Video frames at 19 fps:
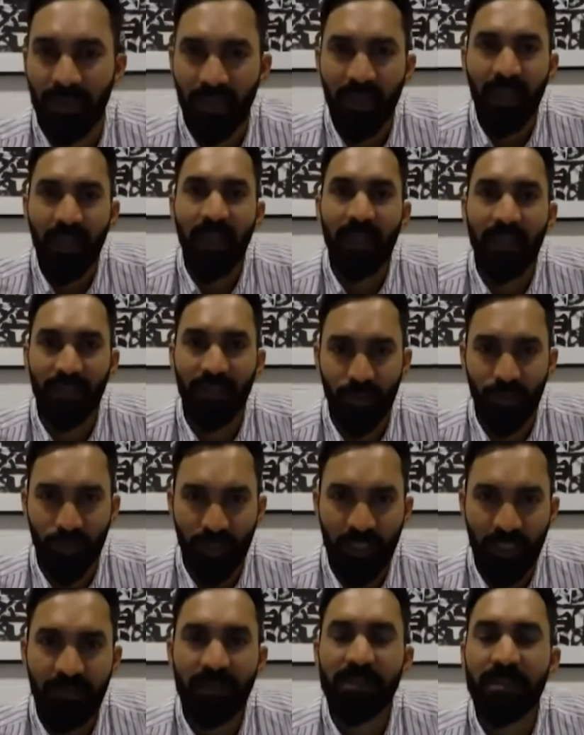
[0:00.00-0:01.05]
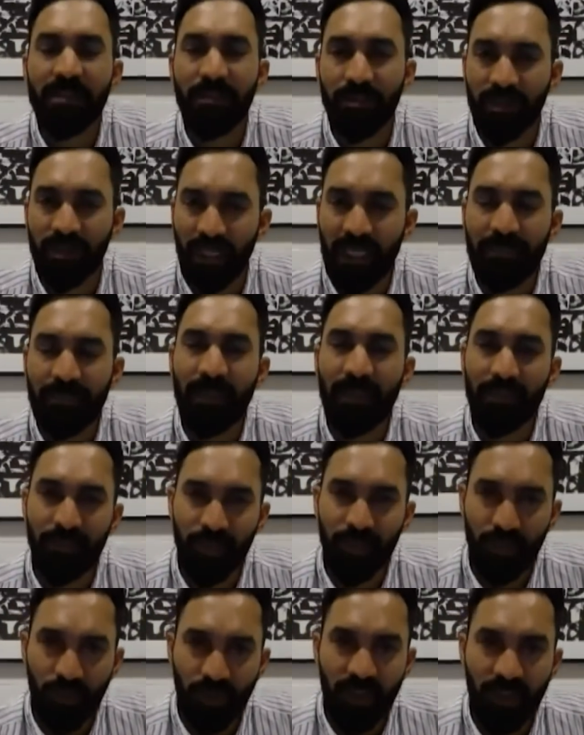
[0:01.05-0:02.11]
But, you know, you give it some time and I'm
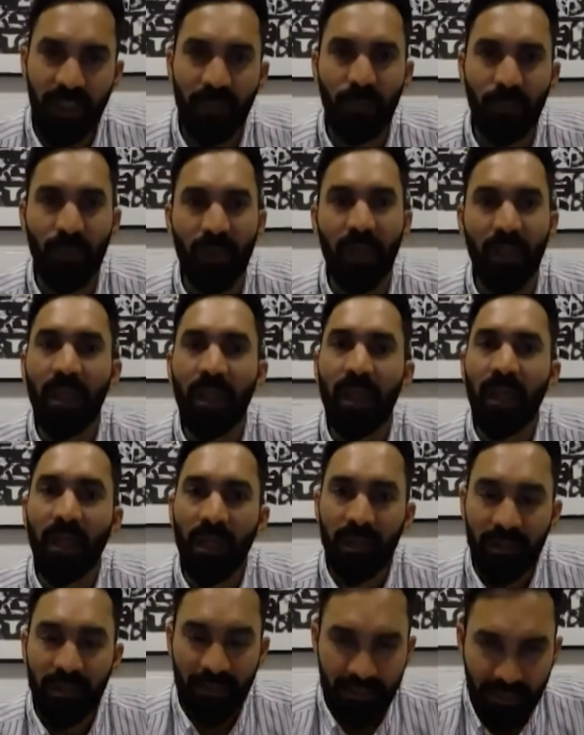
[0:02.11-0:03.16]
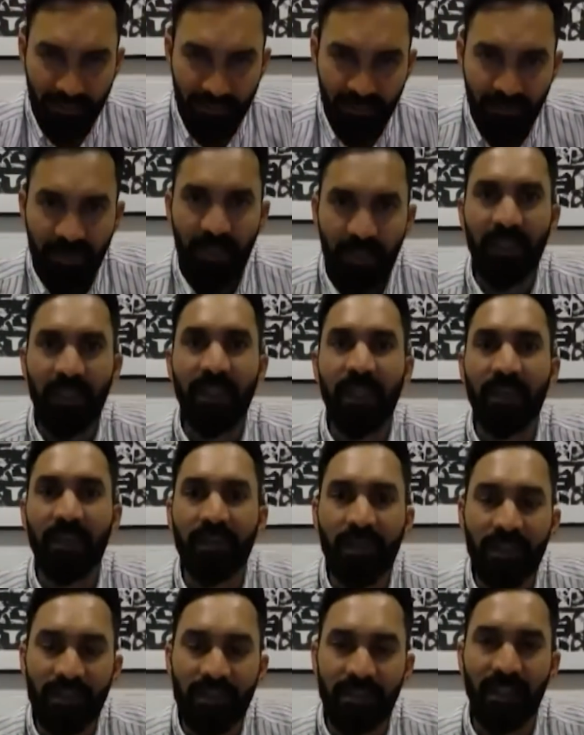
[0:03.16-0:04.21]
sure they will definitely
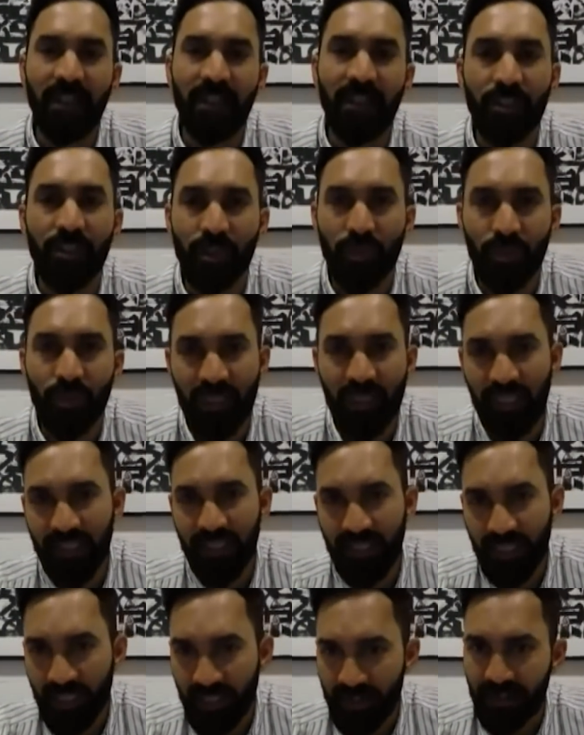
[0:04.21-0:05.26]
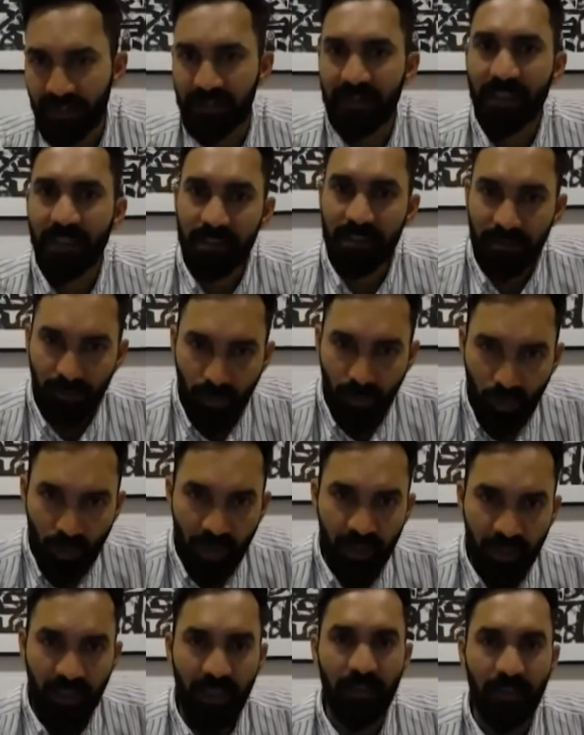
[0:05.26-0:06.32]
address the issues like getting the sixth
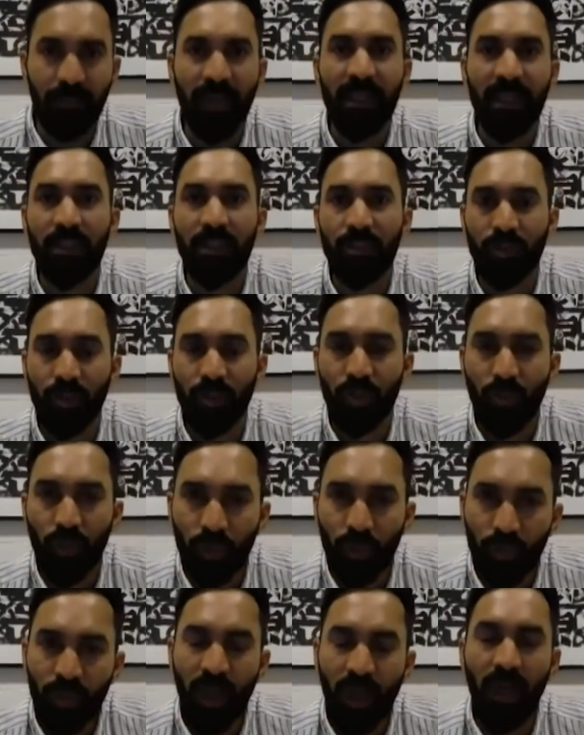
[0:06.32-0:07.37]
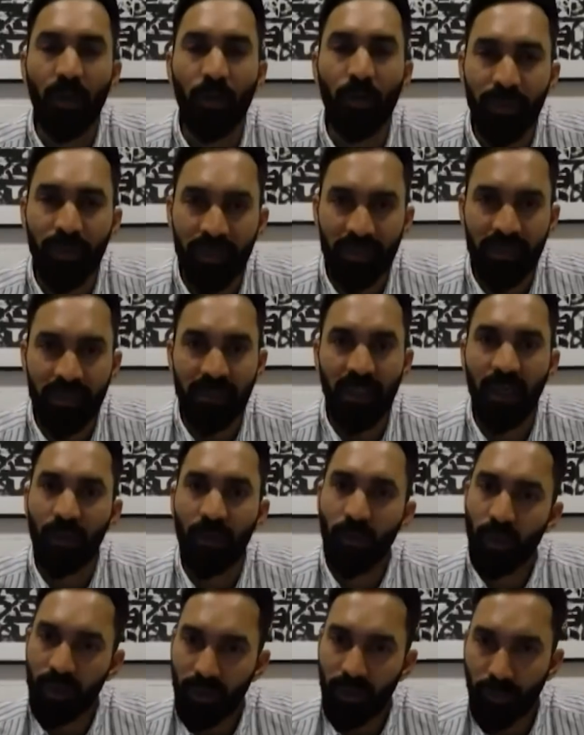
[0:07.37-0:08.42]
bowler in, making sure who our openers
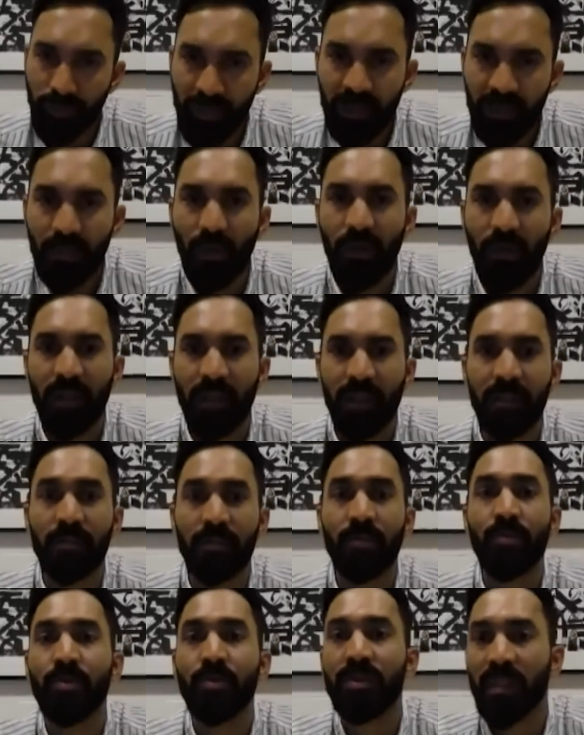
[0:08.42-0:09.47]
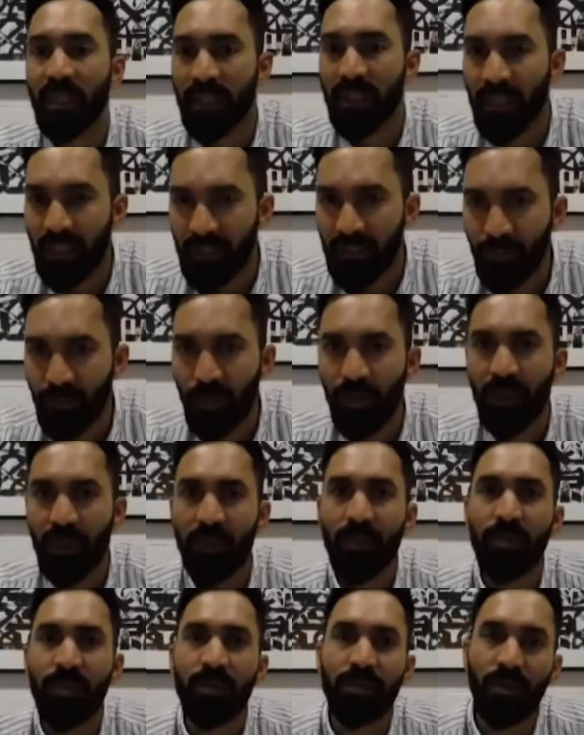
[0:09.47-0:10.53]
are, what our middle order is, who's our death
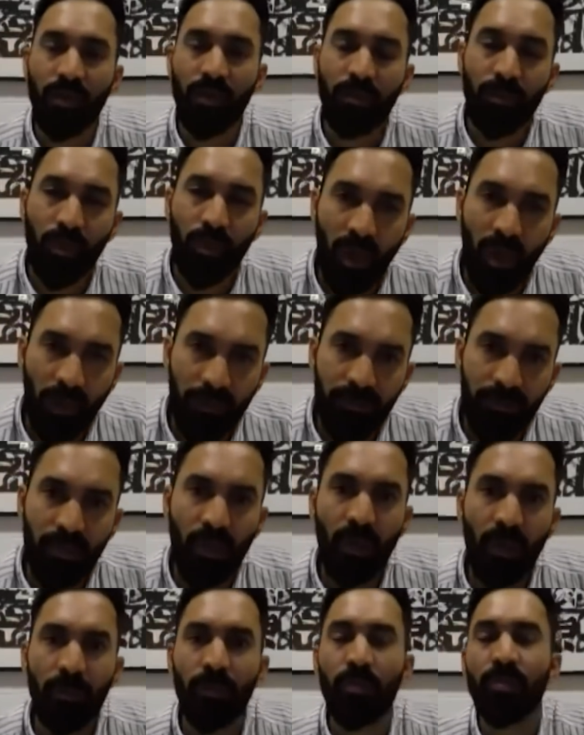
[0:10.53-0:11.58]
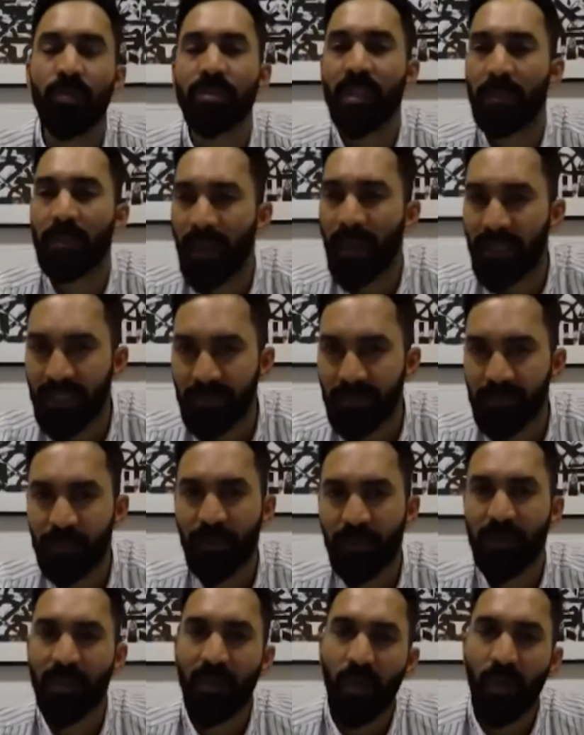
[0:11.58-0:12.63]
bowler, who's going to bowl up top, who's our backup
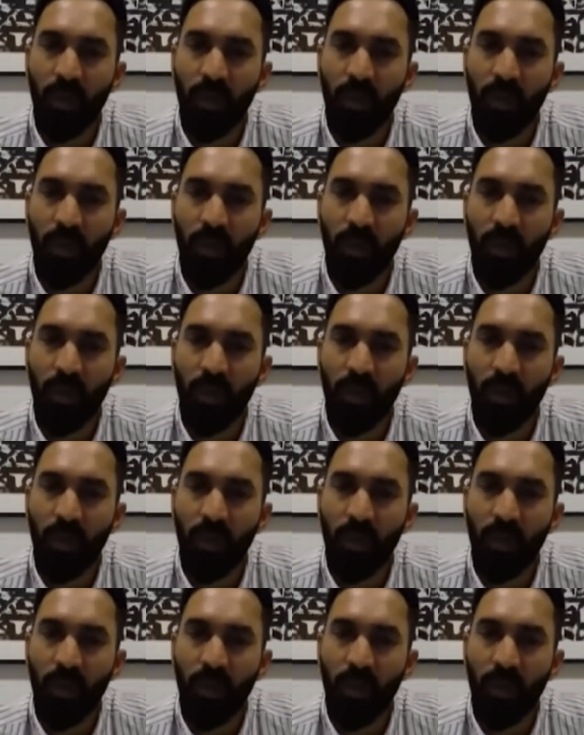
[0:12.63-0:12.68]
spinner.